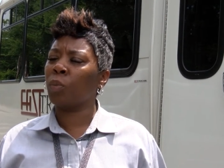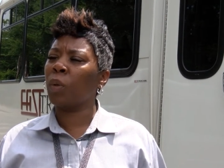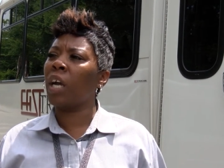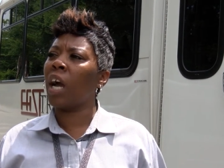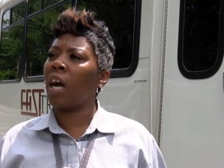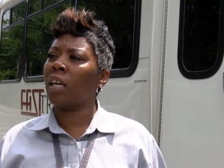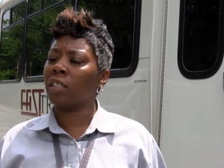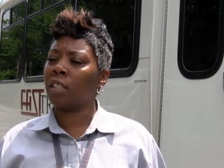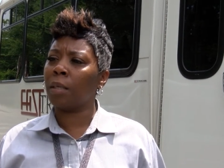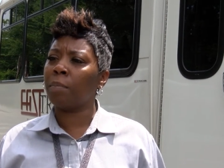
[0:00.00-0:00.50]
We
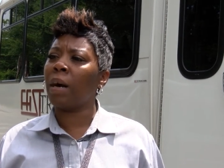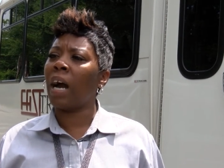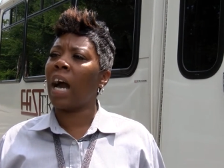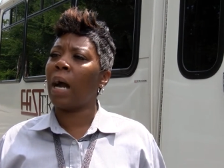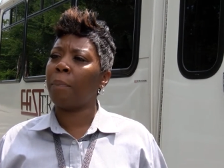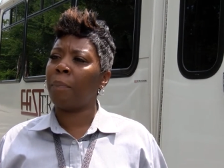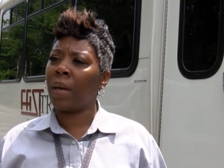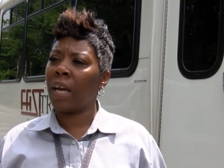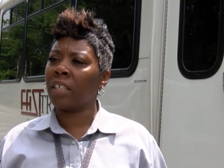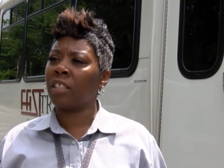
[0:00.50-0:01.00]
are some of
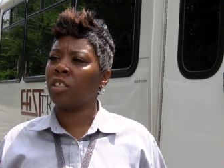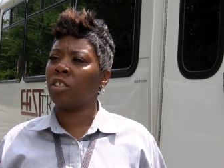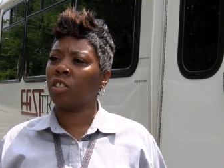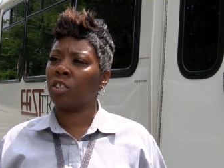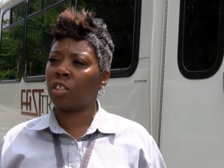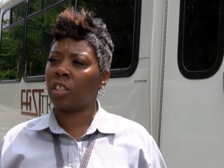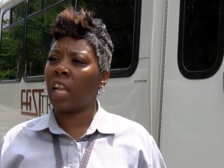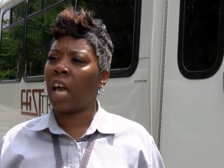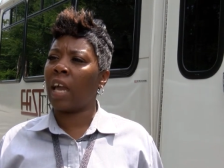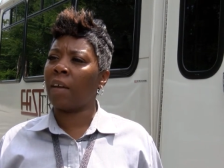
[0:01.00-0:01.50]
our
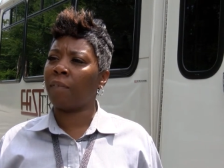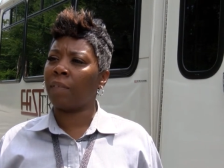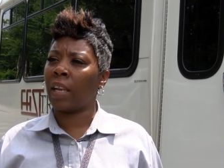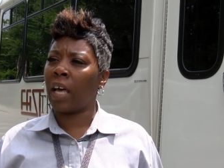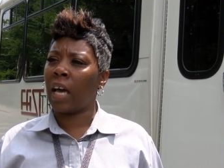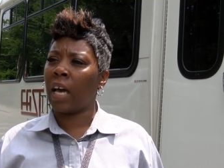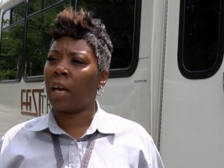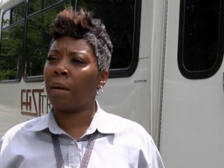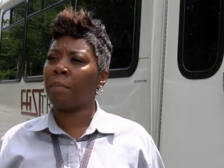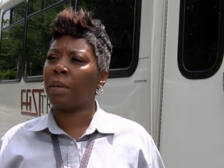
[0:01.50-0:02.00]
passengers'
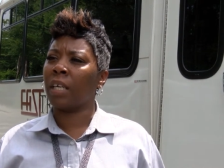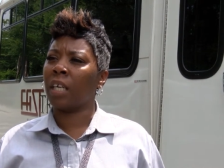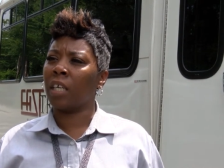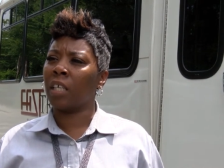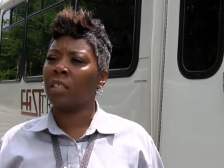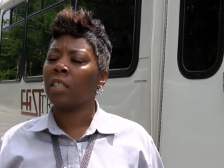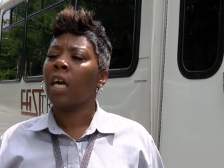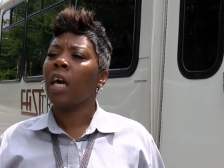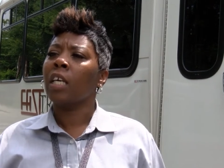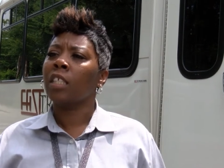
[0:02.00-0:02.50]
lifeline,
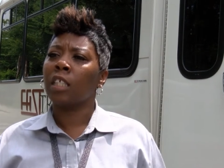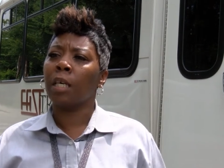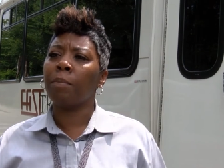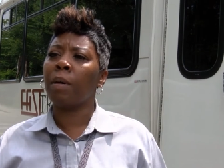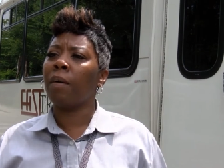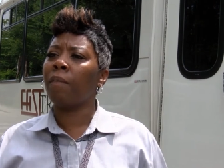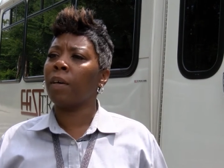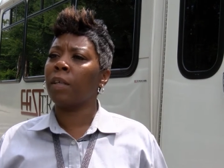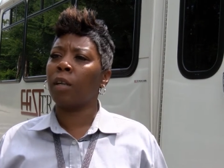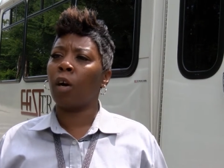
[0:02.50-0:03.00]
because some
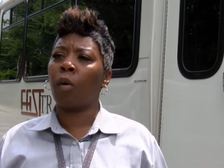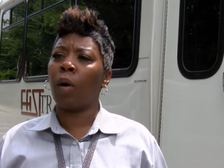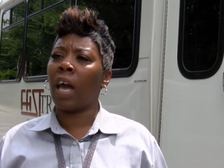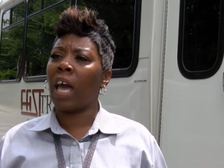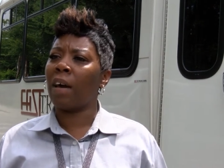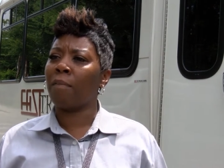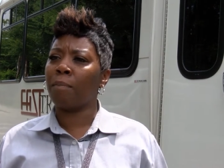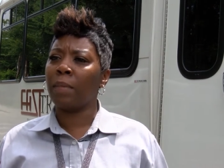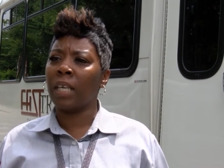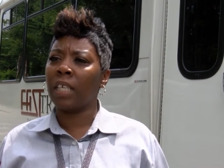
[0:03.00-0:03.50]
of them don't
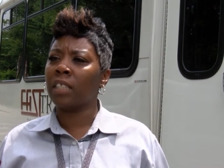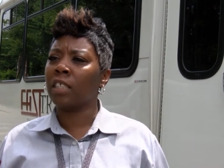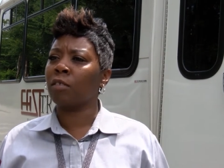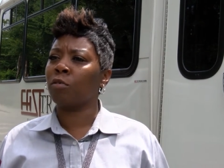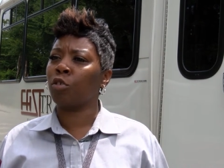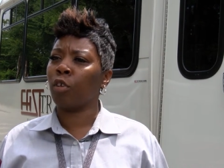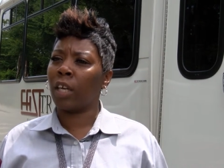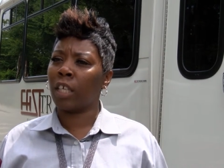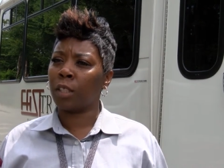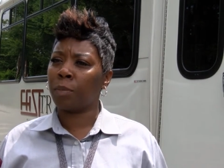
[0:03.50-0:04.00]
have means
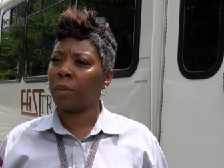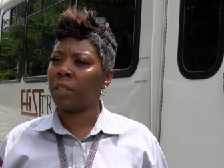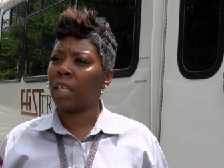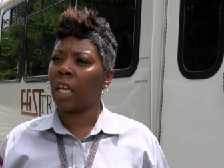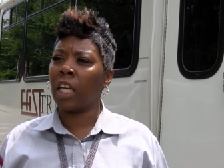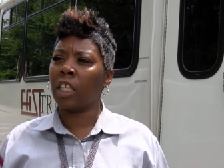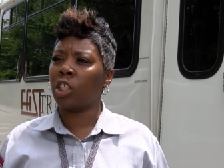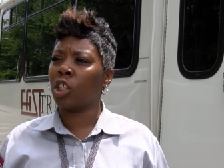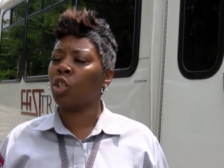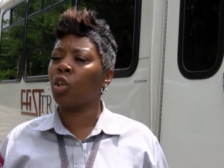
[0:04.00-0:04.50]
of
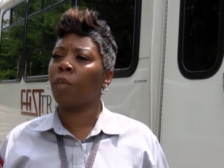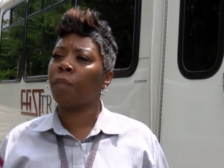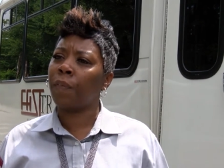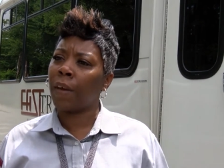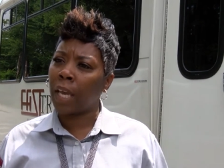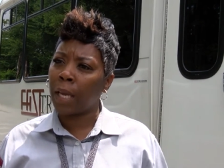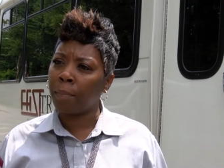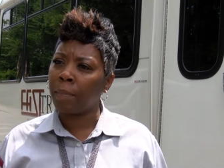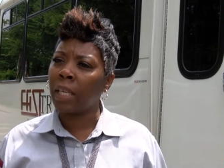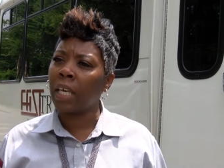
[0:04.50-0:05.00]
transportation or
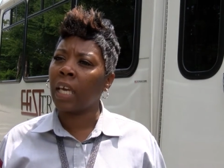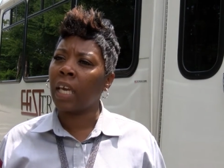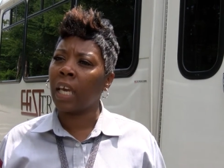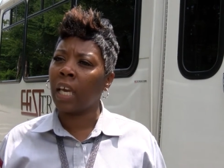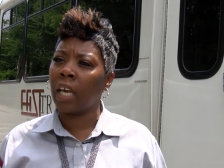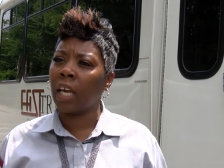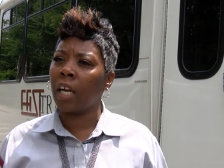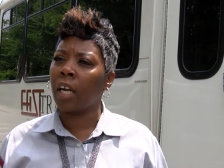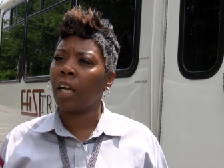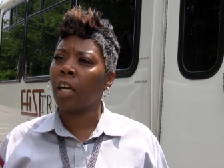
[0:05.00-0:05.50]
family
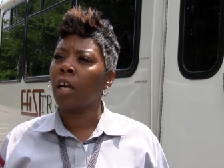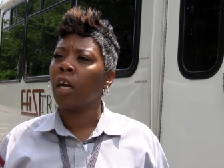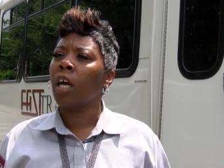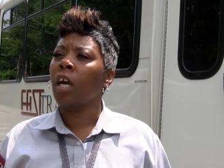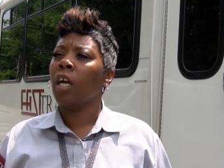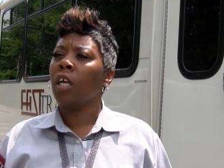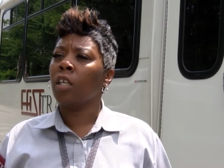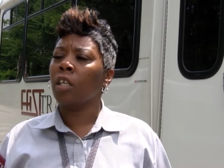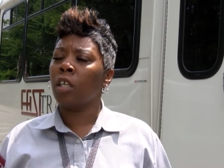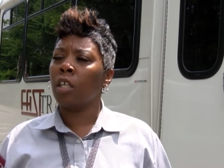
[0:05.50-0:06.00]
here,
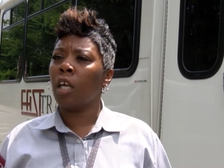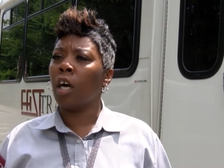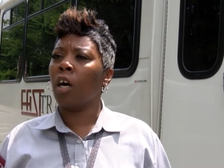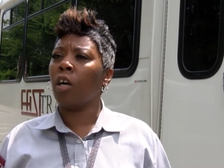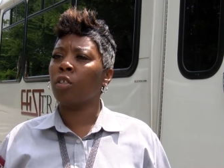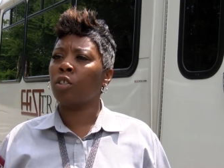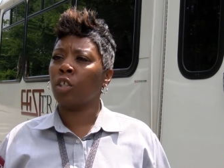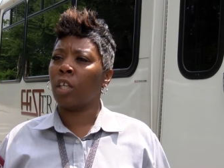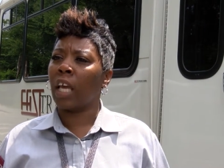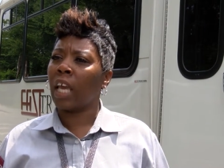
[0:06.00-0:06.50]
you
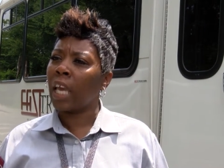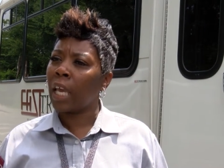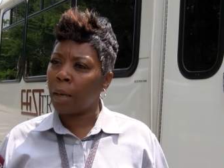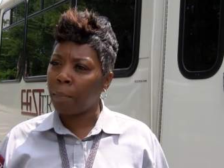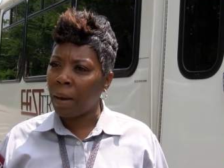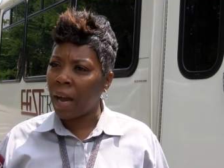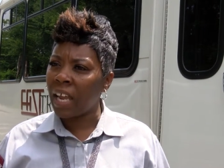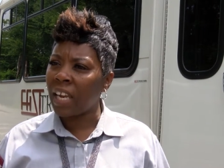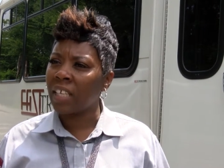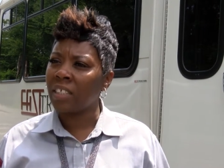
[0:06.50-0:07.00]
know, so they're here
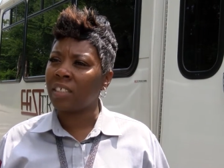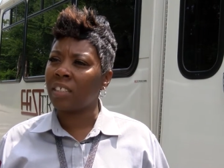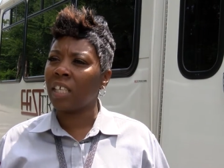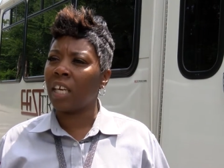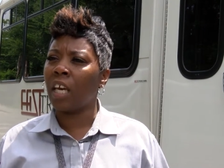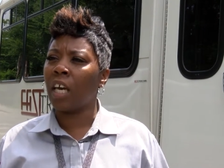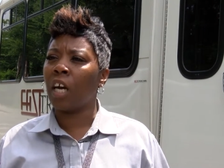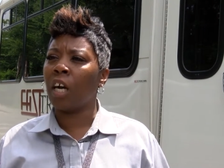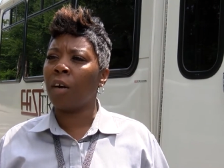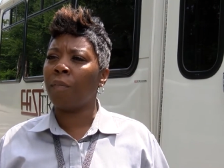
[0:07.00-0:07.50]
by
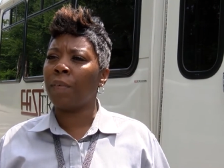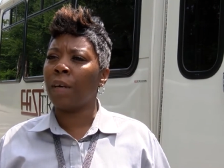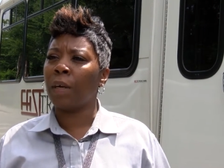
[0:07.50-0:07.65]
themselves,